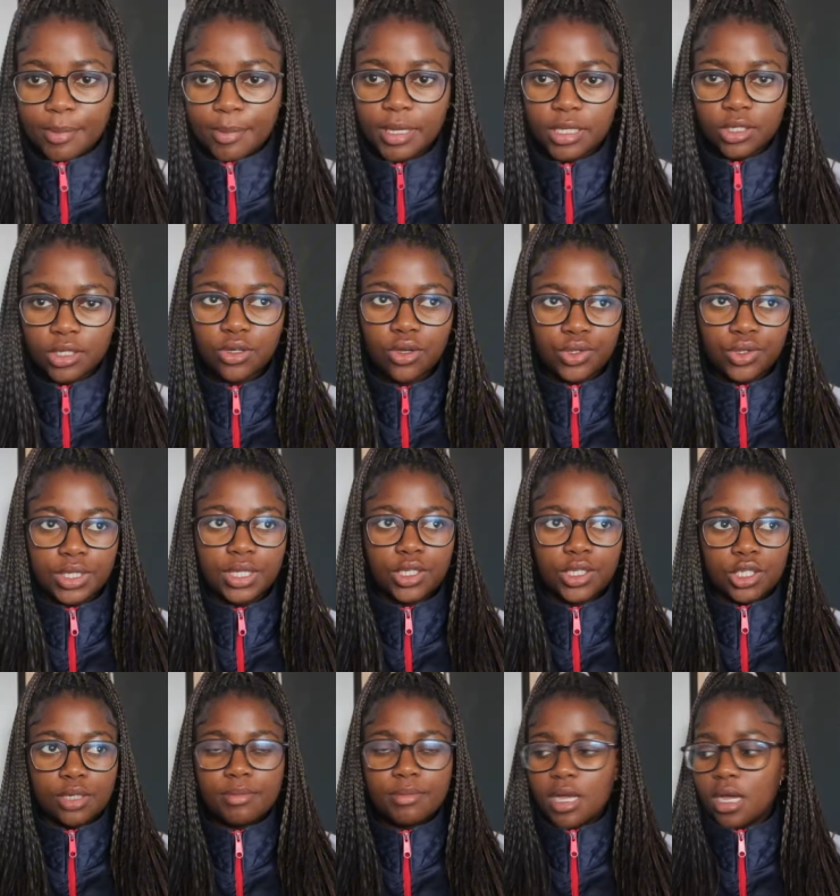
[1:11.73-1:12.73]
about to go to
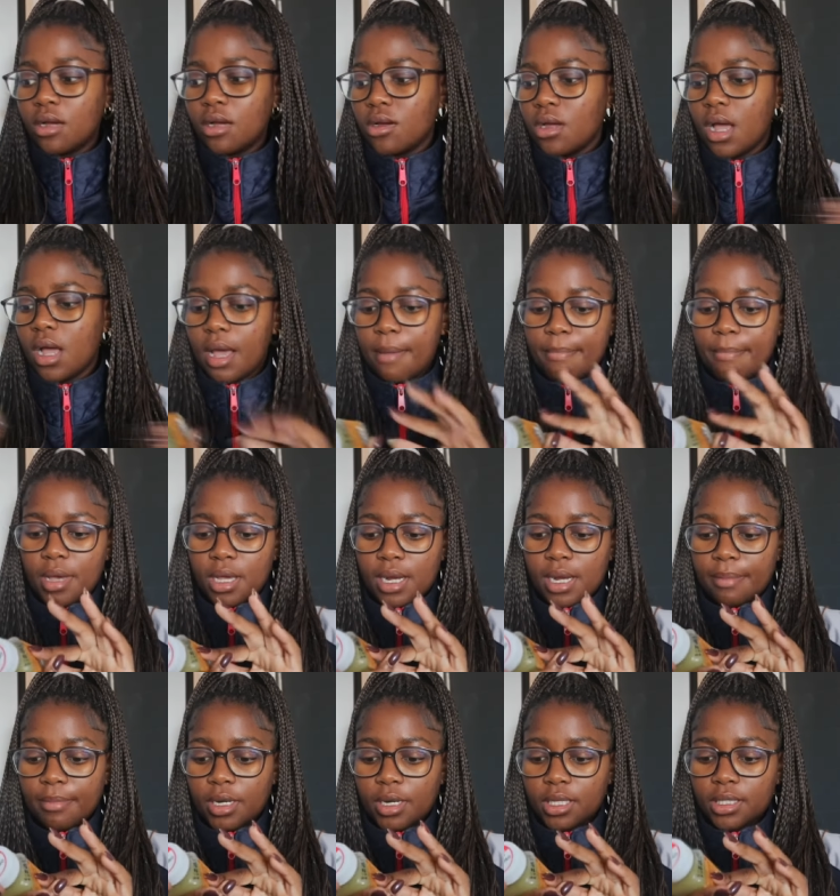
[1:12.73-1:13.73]
the gym now, but
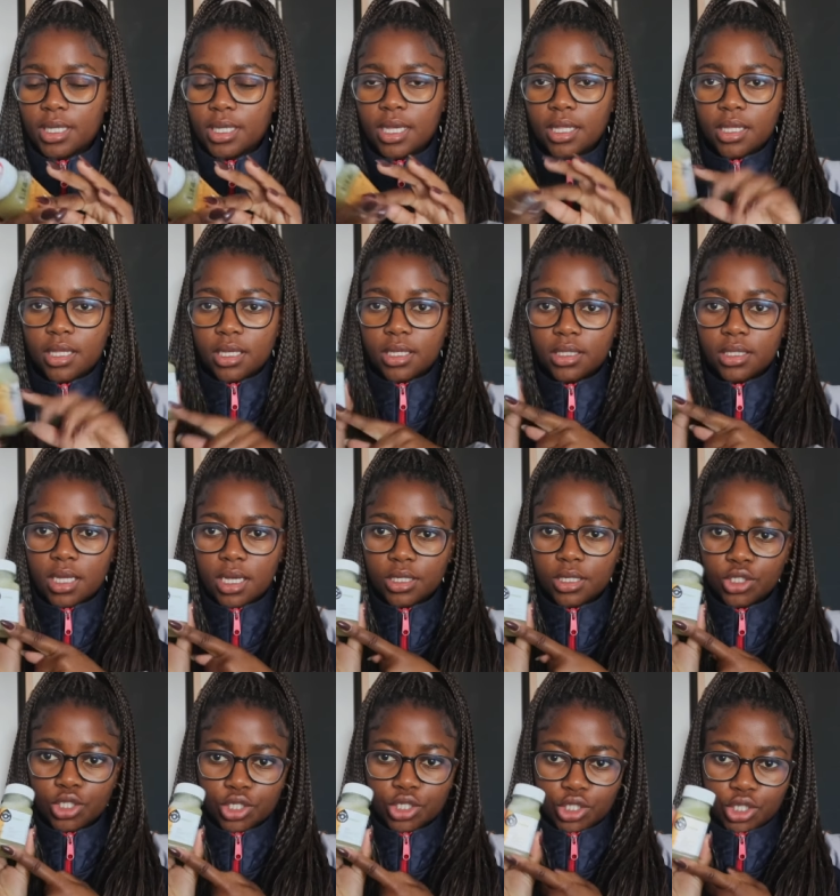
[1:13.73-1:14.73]
I'm gonna take this
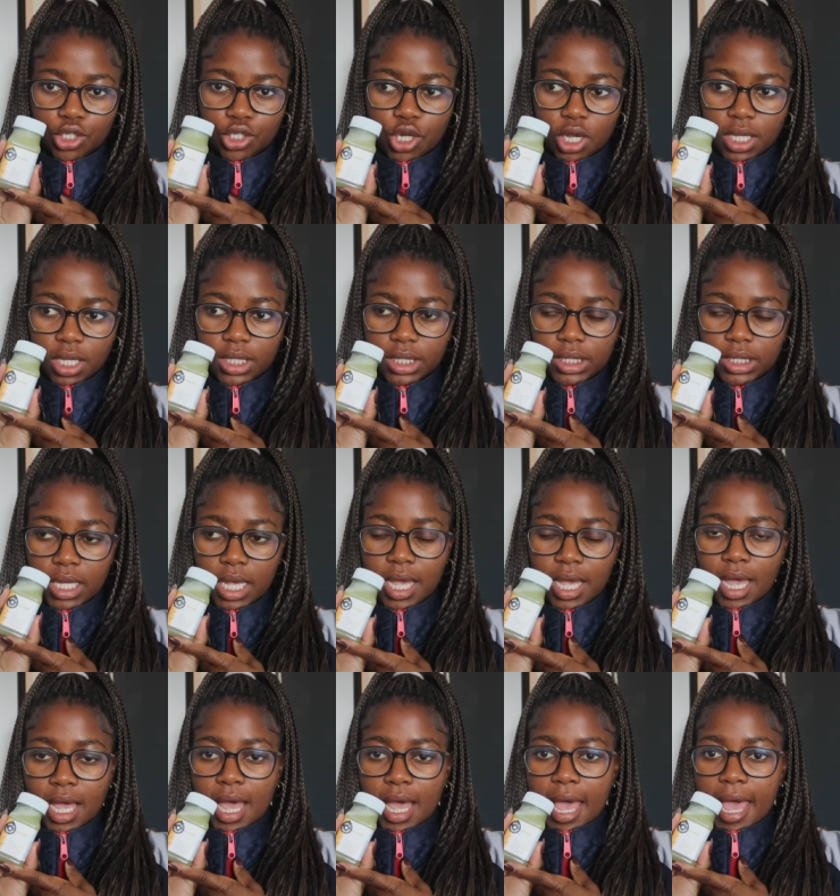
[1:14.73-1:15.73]
ginger shots
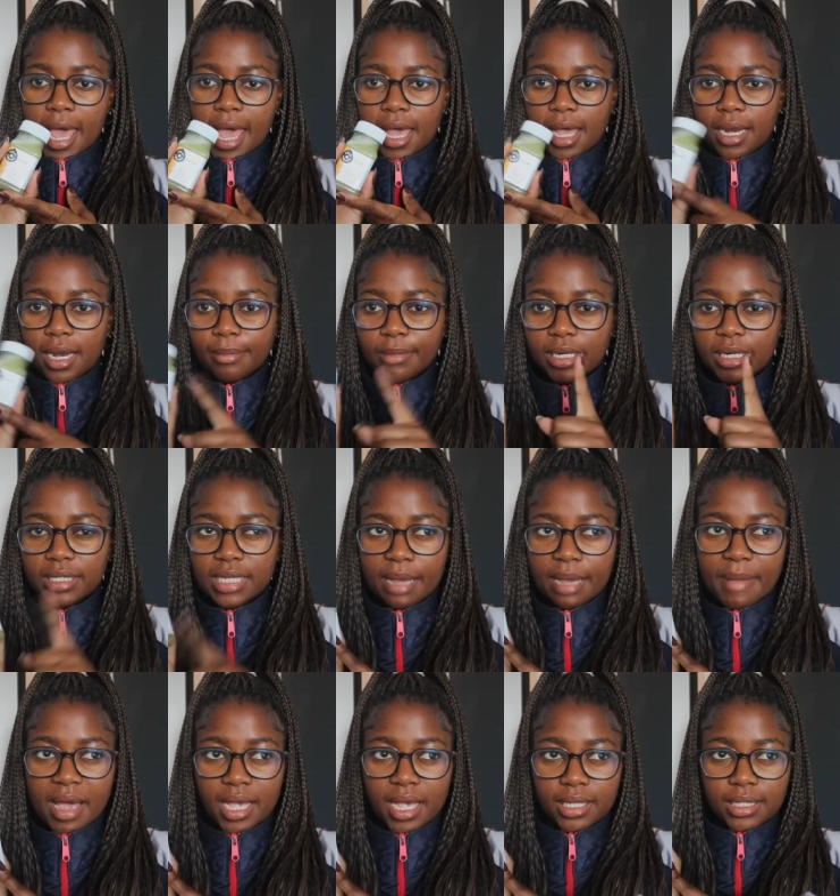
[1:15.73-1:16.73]
and I'm gonna
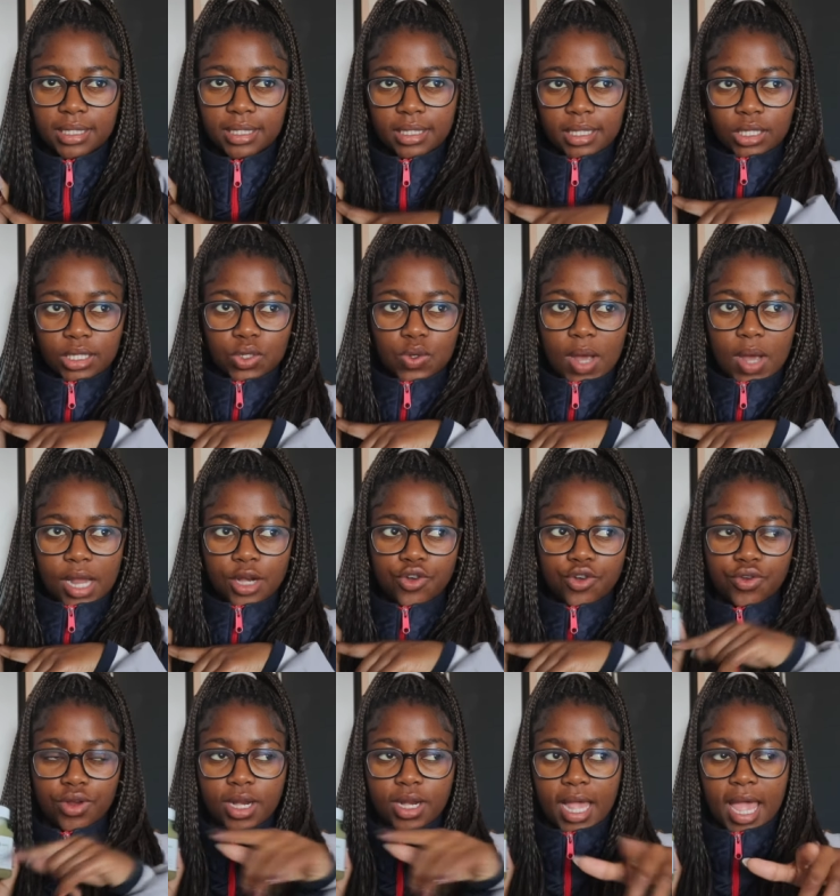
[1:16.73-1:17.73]
take my ACC
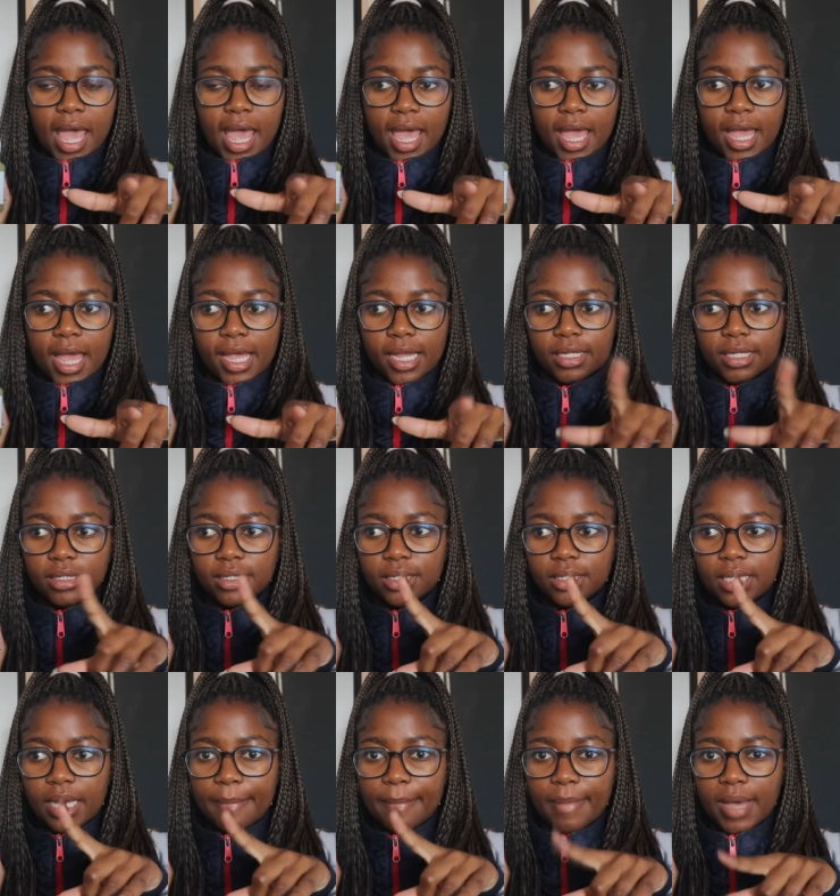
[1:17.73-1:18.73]
200 and
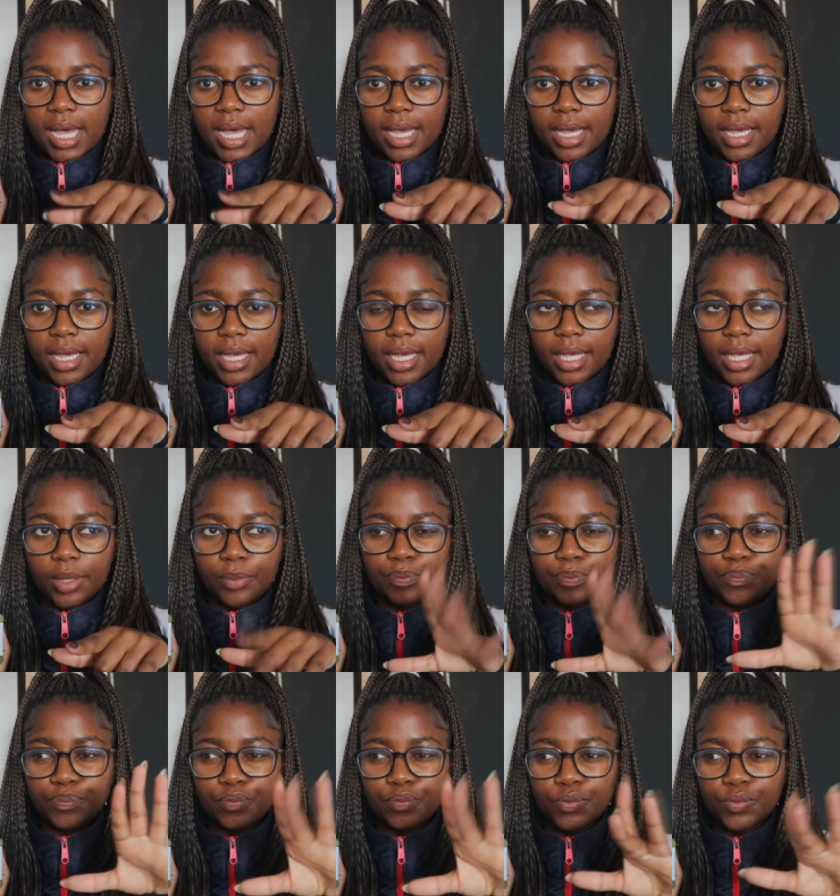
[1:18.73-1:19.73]
my,
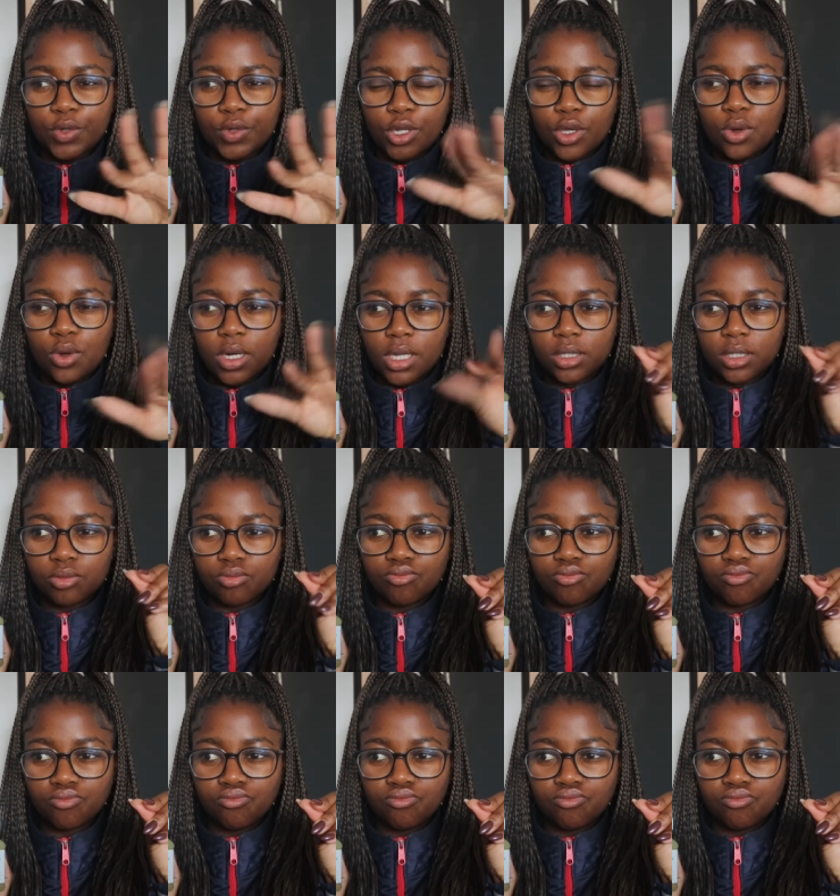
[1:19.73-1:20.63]
what do you call it?